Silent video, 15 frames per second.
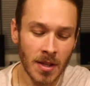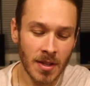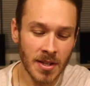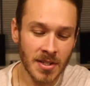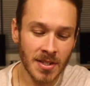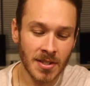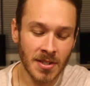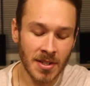
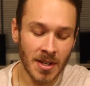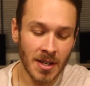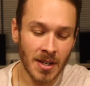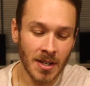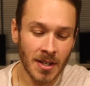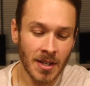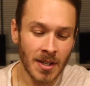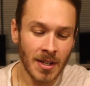This is
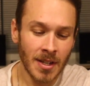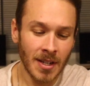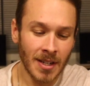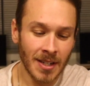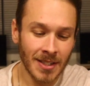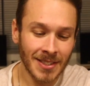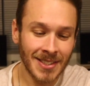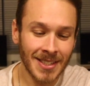a,
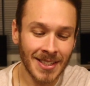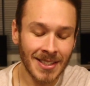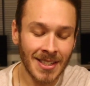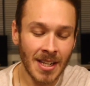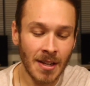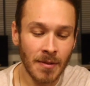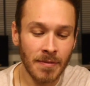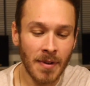a
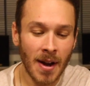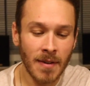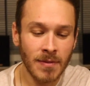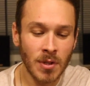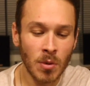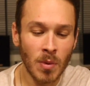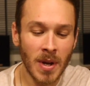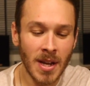
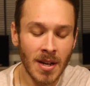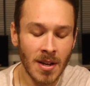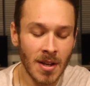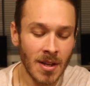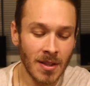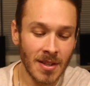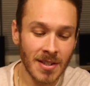16528.